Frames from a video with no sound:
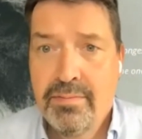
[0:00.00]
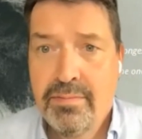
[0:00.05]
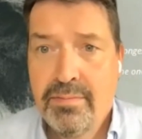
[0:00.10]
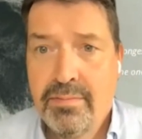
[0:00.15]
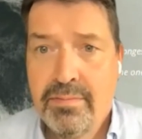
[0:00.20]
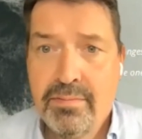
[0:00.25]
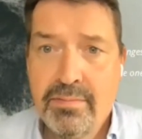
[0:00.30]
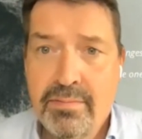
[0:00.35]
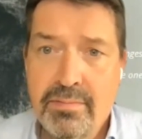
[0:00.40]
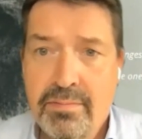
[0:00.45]

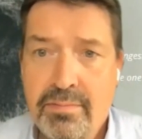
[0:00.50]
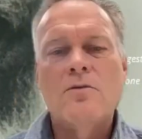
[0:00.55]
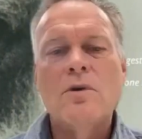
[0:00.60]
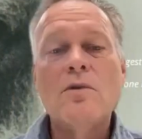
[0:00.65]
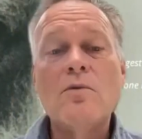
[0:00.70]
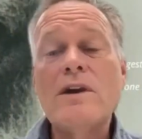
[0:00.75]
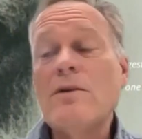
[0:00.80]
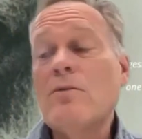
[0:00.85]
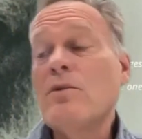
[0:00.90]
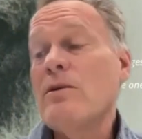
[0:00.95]
Yeah,
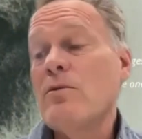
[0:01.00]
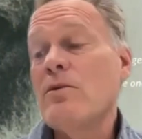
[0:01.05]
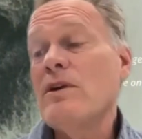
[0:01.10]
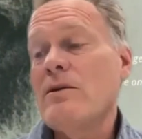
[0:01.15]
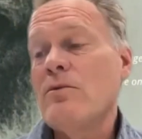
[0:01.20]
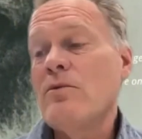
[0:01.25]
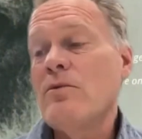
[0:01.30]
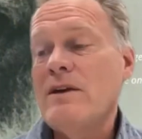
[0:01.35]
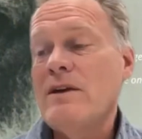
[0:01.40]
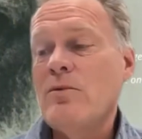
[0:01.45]
well,
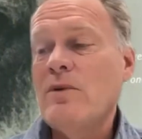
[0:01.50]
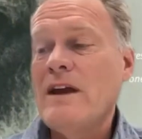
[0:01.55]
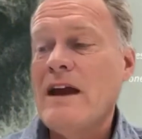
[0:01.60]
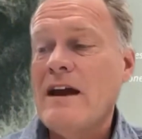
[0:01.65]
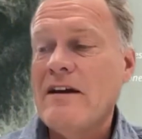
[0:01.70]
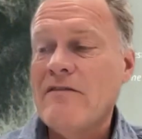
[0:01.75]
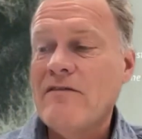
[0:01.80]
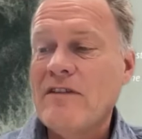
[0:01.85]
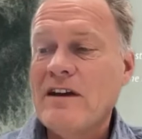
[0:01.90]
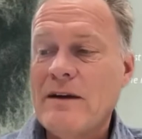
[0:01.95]
we
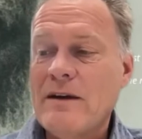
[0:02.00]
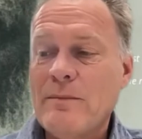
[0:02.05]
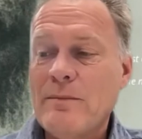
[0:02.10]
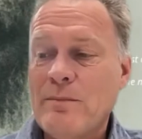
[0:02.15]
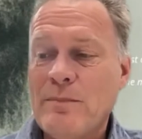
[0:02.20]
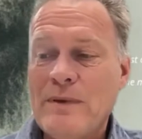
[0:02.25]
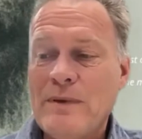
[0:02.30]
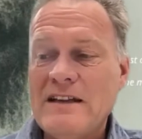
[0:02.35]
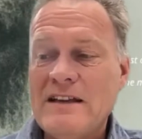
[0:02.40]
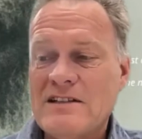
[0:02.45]

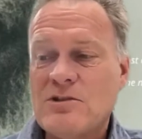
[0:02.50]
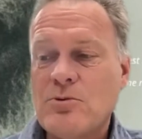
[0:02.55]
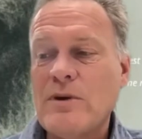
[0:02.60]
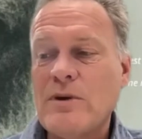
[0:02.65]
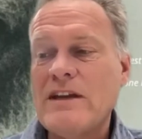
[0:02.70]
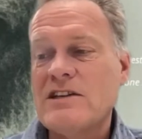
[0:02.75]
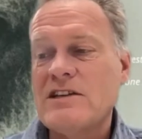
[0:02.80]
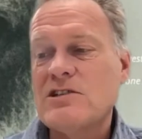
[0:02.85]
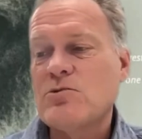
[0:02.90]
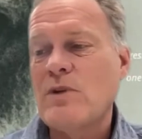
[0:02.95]
have, being
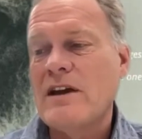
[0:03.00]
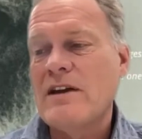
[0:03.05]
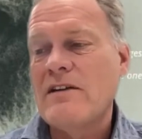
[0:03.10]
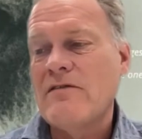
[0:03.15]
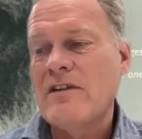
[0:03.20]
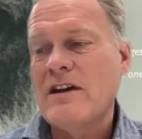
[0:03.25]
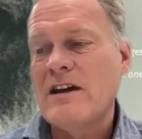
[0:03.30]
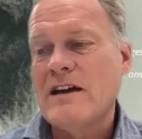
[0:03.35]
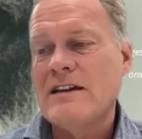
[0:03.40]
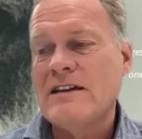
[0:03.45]
Swedish, we
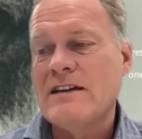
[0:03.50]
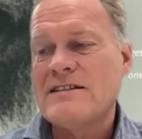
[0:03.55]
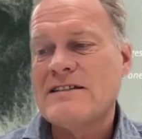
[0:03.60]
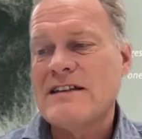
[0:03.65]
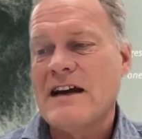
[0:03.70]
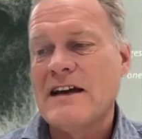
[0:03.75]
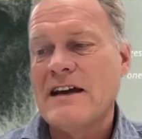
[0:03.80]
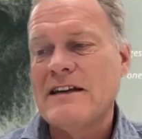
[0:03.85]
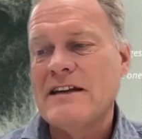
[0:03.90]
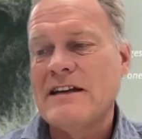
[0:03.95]
have
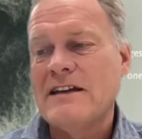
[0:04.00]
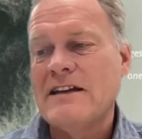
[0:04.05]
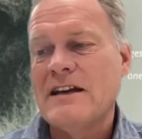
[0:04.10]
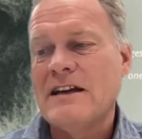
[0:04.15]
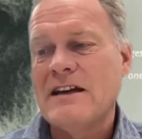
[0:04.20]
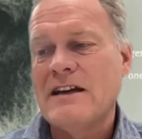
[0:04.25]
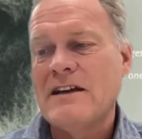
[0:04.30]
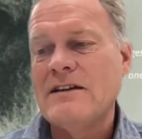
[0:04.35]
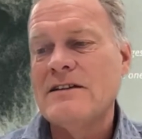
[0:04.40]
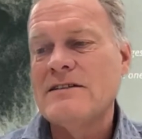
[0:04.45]

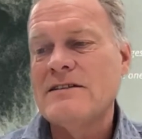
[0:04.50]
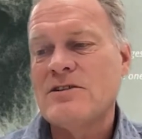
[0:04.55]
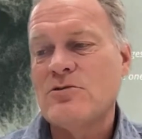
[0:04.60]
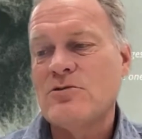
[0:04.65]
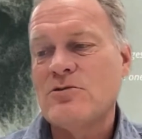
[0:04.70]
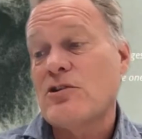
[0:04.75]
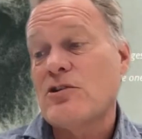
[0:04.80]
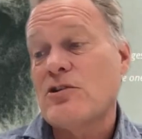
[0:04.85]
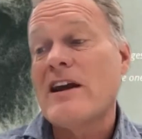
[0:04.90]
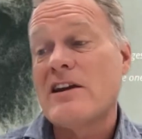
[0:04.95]
decided, so
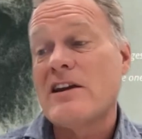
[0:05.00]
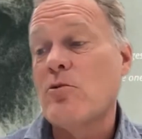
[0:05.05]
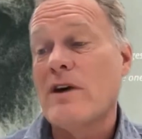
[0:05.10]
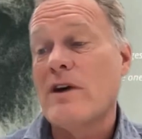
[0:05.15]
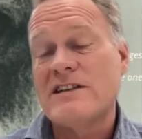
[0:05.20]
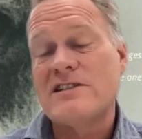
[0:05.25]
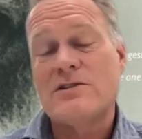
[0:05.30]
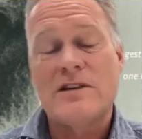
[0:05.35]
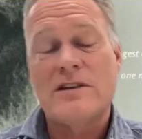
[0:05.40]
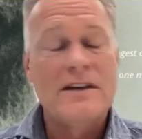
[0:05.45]

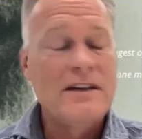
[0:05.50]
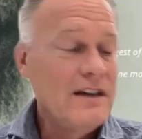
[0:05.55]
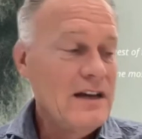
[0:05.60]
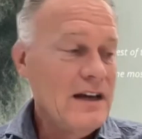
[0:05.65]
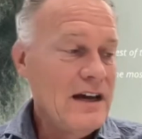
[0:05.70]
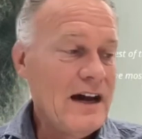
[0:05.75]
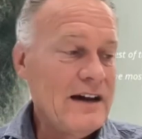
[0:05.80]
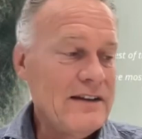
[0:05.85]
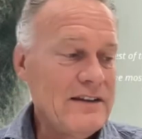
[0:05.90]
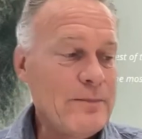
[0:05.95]
strategy-wise,
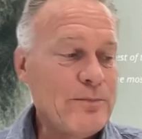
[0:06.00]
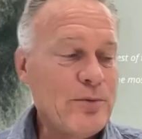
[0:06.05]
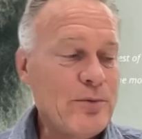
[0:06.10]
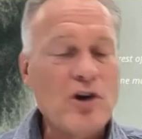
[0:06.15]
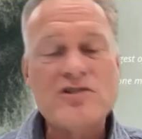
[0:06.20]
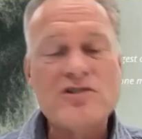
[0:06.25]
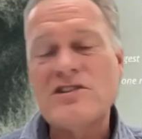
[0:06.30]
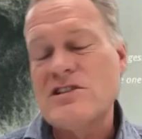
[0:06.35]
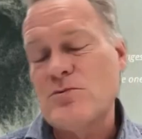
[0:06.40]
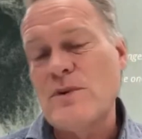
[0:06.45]
the
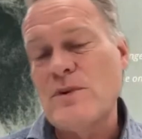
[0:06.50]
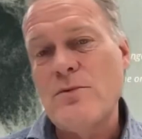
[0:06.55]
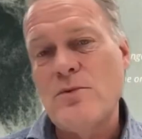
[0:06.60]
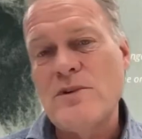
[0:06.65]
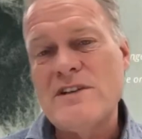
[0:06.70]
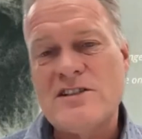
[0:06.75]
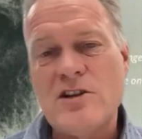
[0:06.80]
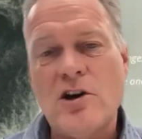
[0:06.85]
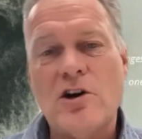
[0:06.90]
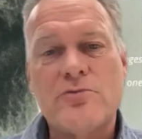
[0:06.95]
process,
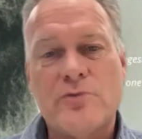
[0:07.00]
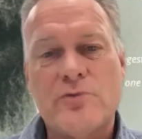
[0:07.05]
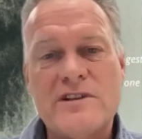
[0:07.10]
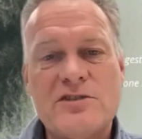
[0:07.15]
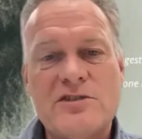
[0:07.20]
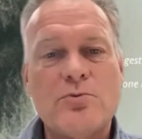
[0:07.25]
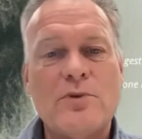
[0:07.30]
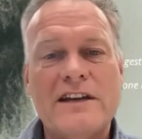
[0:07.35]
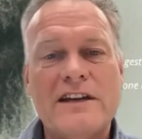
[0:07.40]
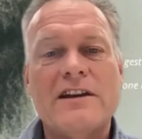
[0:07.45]
we start with
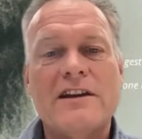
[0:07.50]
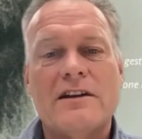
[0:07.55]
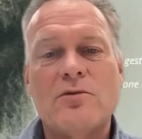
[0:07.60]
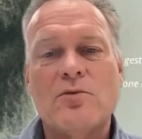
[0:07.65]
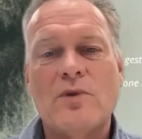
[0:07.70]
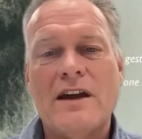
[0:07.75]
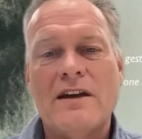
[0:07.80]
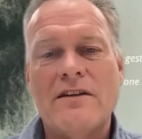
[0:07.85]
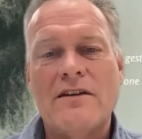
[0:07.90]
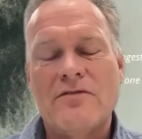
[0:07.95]
Sweden.
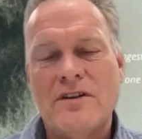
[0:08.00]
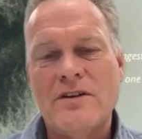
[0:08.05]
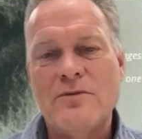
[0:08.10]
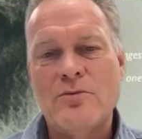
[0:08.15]
We have